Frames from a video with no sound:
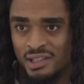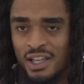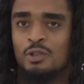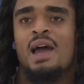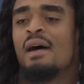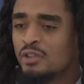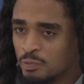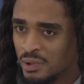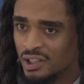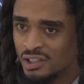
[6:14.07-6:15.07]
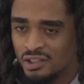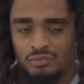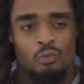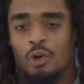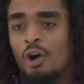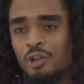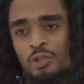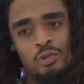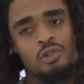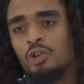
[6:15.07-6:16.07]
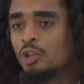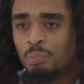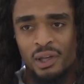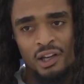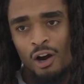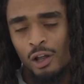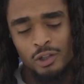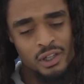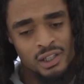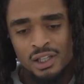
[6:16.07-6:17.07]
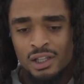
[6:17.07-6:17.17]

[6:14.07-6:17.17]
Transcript: It's like you have to speak because we're on you. You know, you the play caller. And,